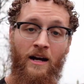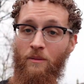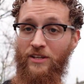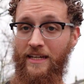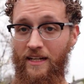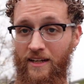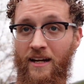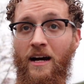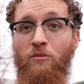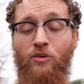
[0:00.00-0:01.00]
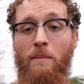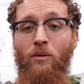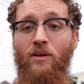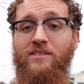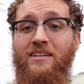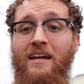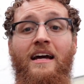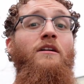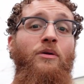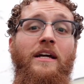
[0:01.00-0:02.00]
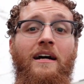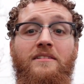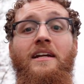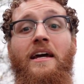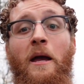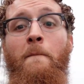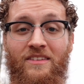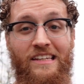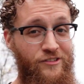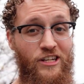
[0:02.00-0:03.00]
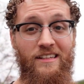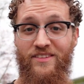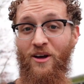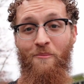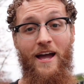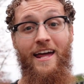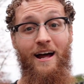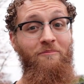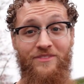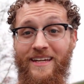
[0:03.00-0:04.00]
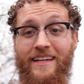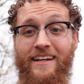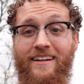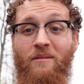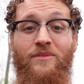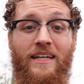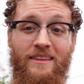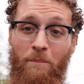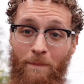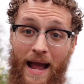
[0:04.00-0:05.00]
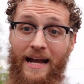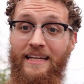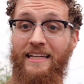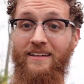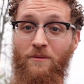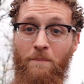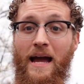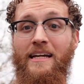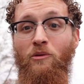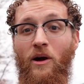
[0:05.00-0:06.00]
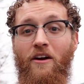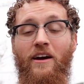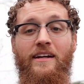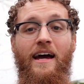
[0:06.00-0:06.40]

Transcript: I'm taking it. I'm sweating bullets. Pretty hot today. These jeans though, man, I'm digging it. I'm digging the baggy, the baggy wear right